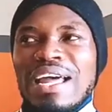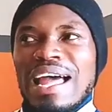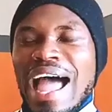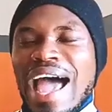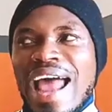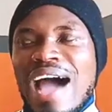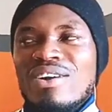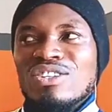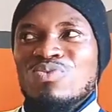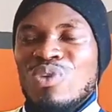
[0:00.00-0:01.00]
ago. And
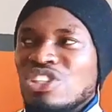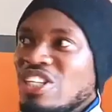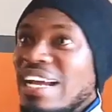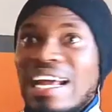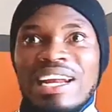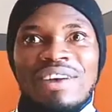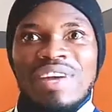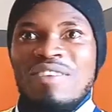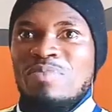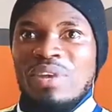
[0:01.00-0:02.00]
I got to watch it and I
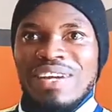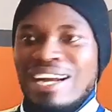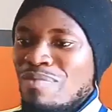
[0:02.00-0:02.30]
loved every bit of it.